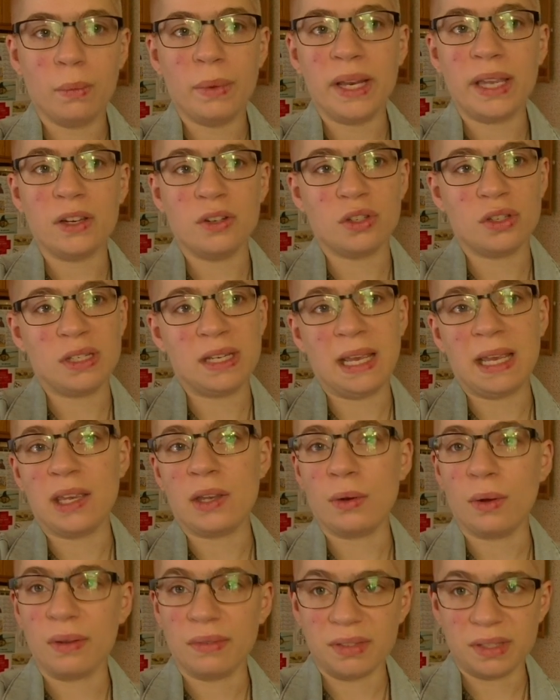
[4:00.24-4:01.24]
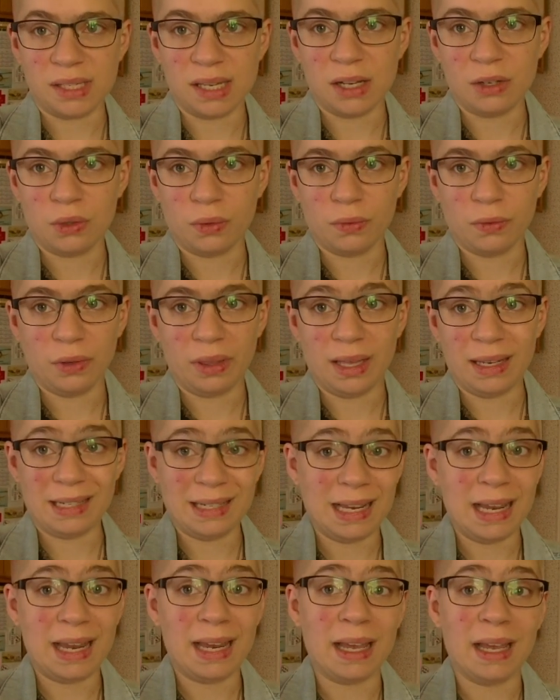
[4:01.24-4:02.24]
we can just take you off the schedule for that
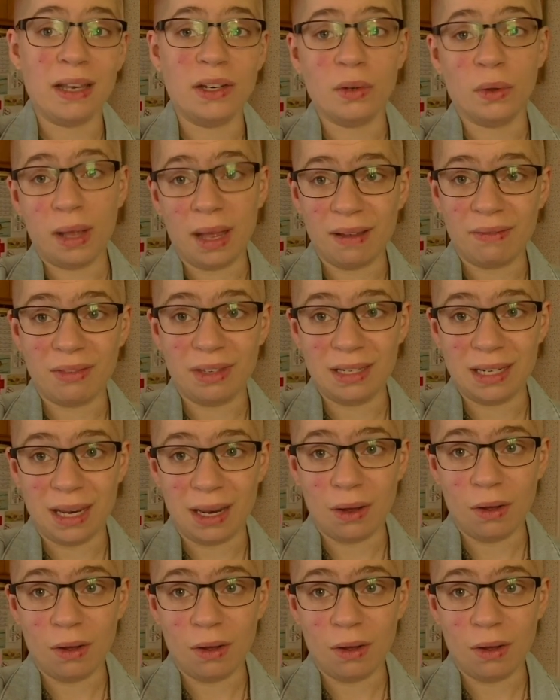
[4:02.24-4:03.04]
day and you'll have the day